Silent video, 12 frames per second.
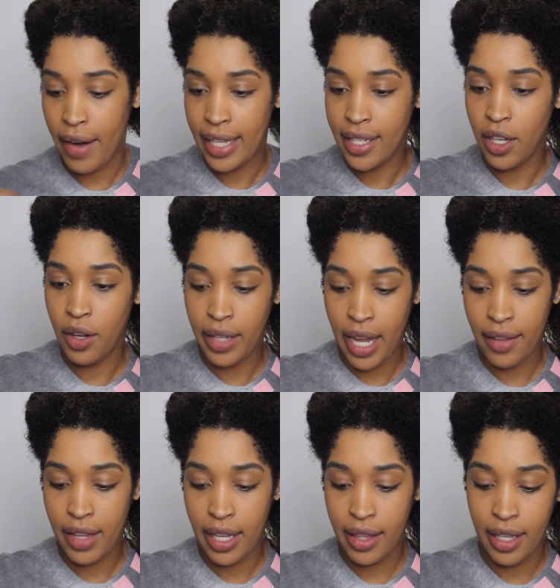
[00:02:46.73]
Alright, so now
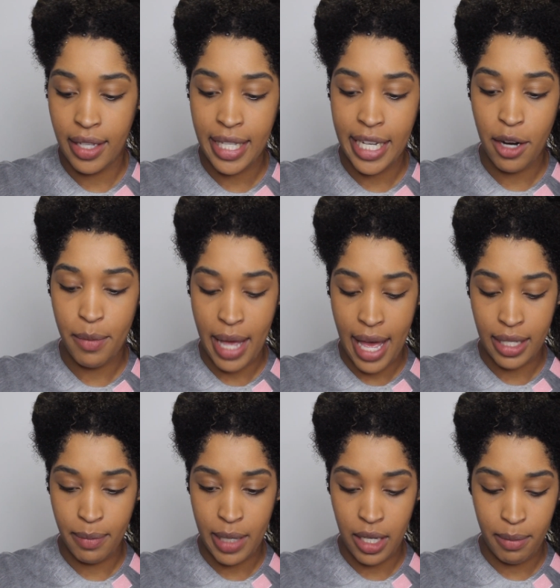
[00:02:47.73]
that the serum
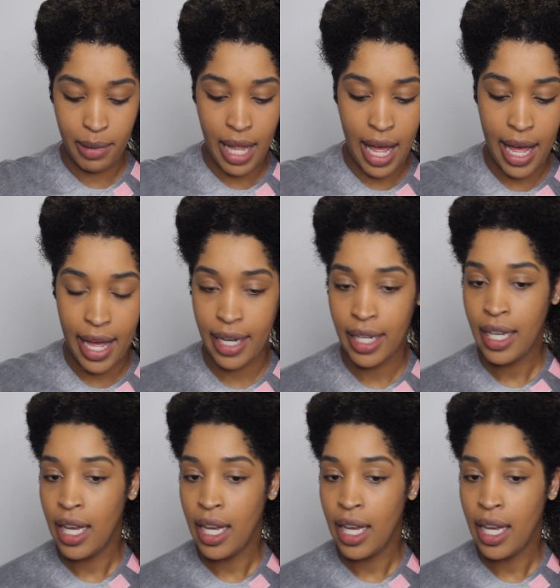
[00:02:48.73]
has been applied,